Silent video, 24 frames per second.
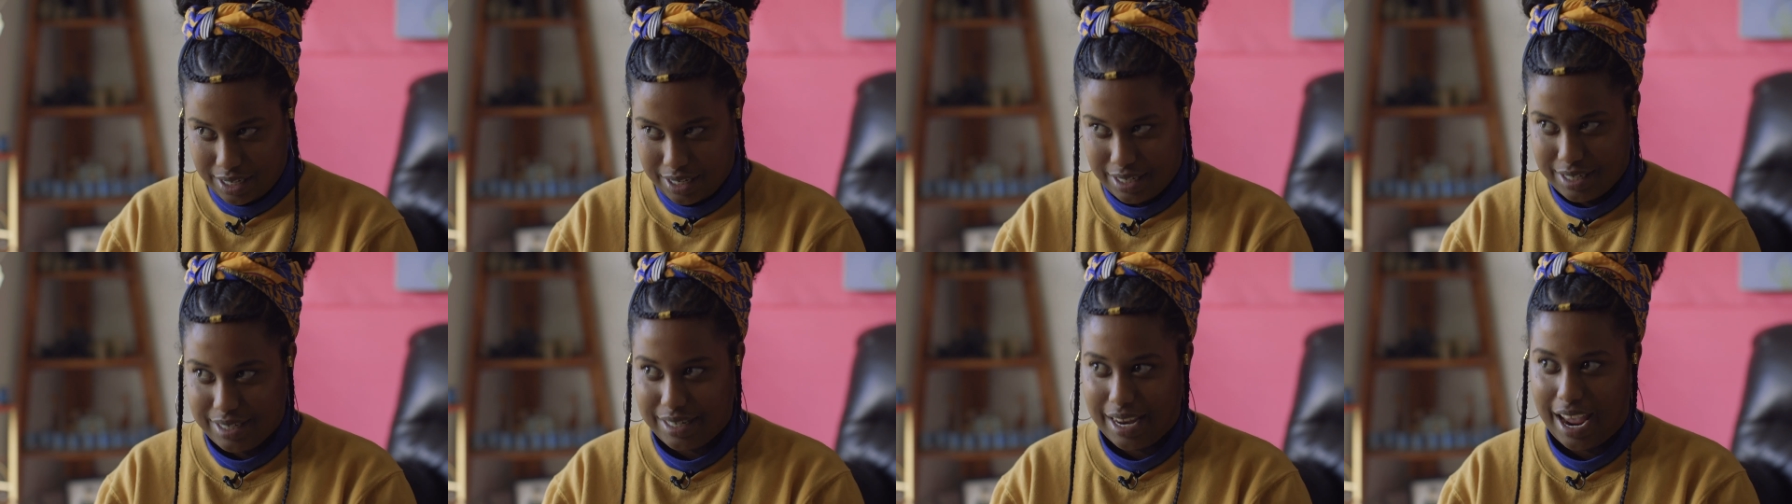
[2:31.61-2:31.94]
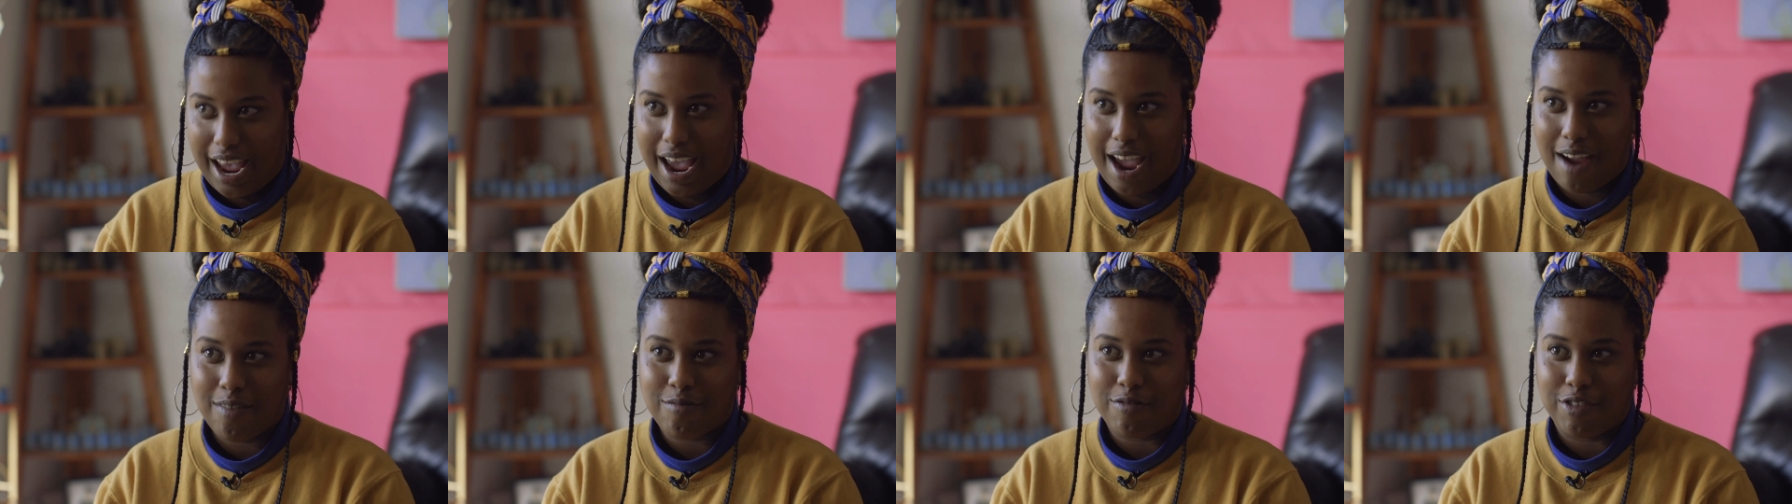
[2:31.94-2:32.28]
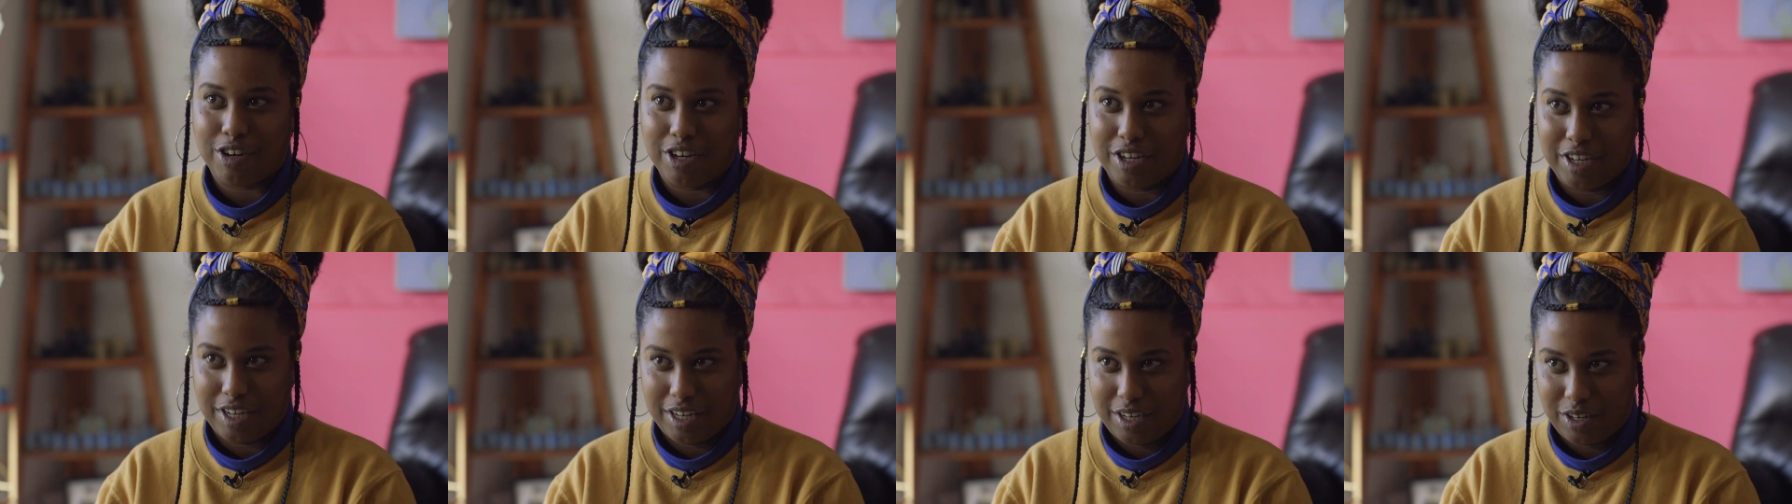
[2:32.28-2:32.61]
East
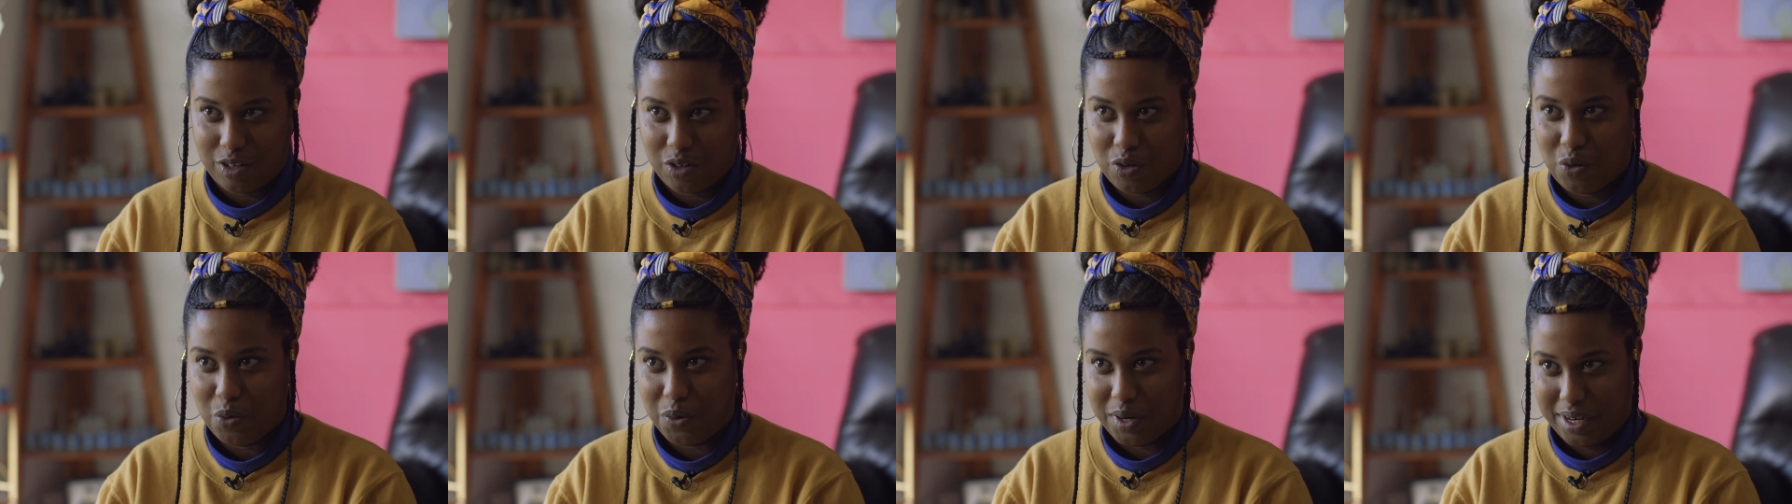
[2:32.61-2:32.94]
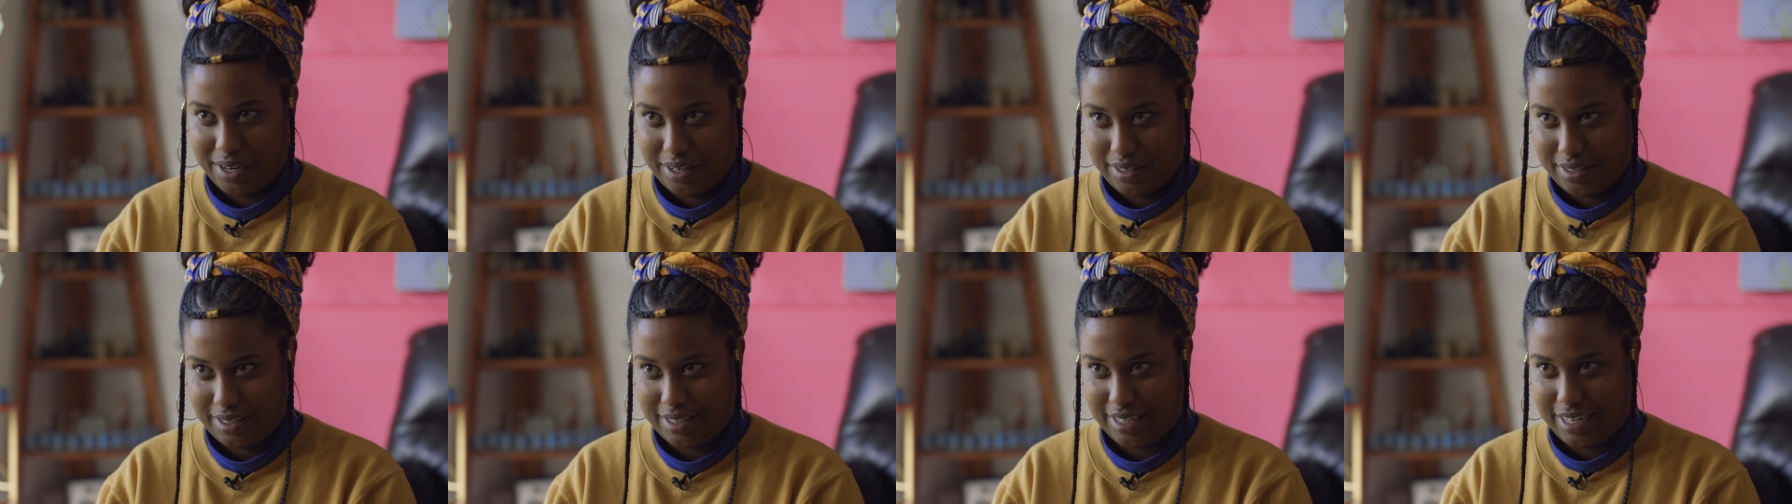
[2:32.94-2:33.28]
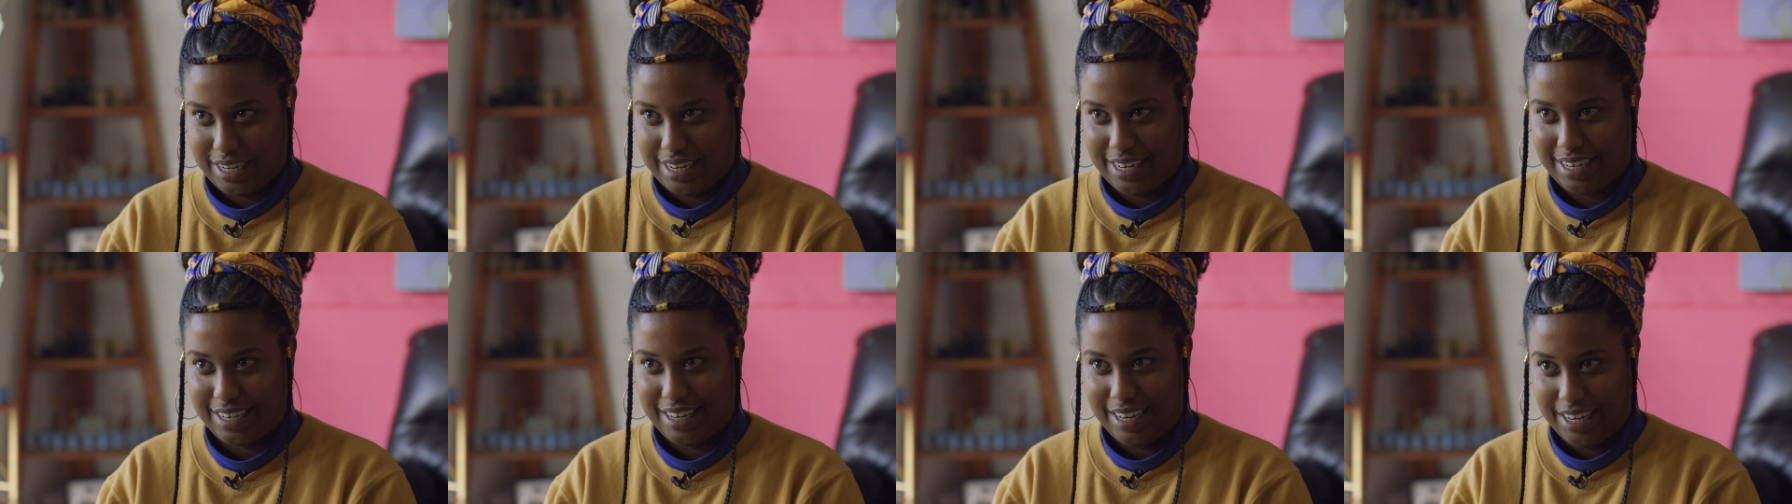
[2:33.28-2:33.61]
African queer
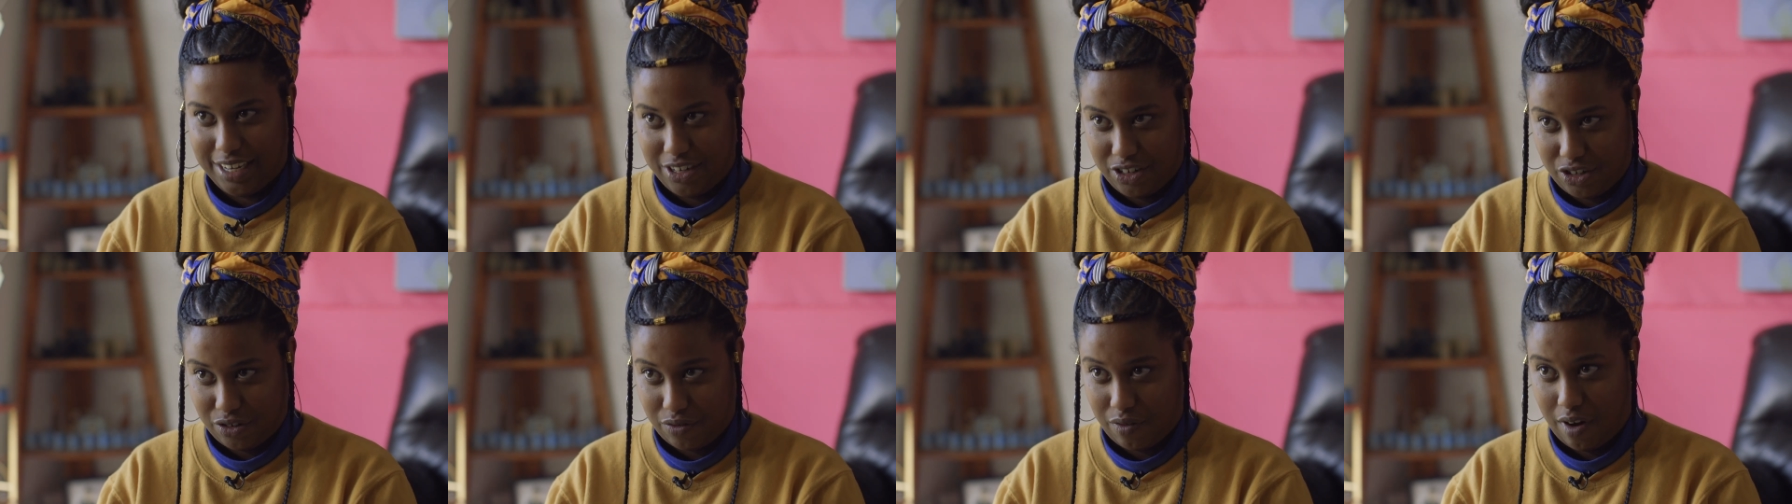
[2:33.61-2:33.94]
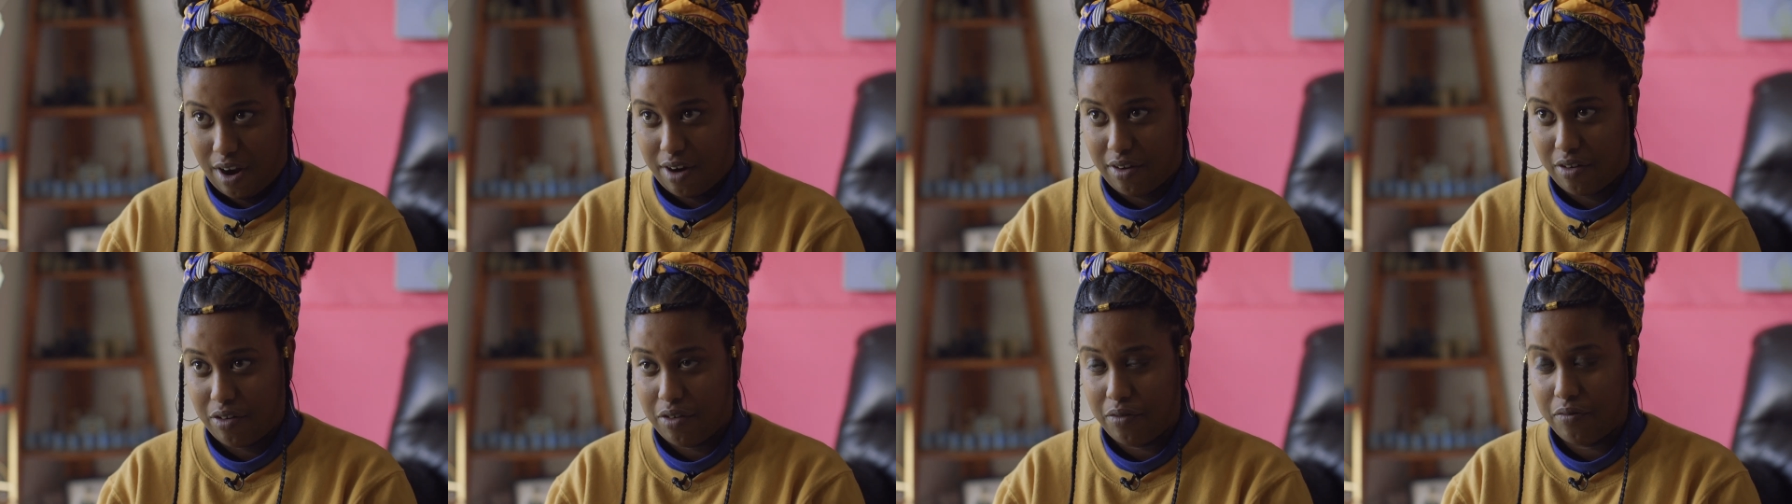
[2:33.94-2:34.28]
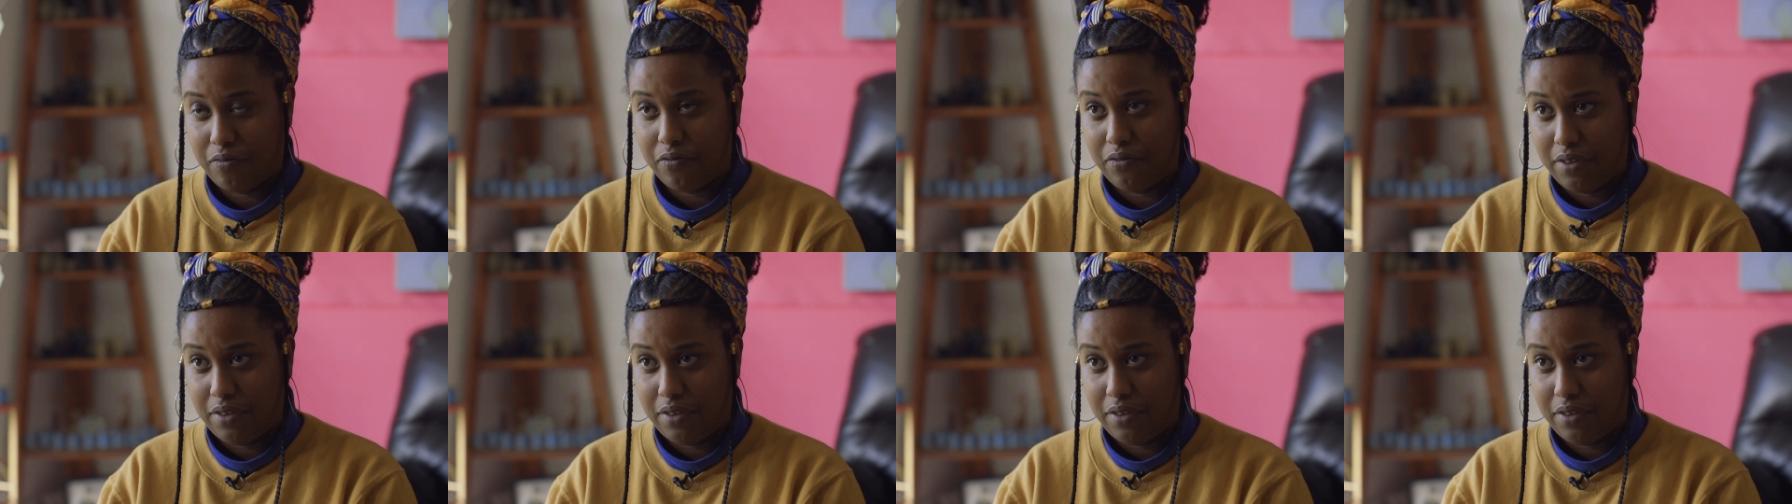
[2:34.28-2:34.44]
scene in Toronto,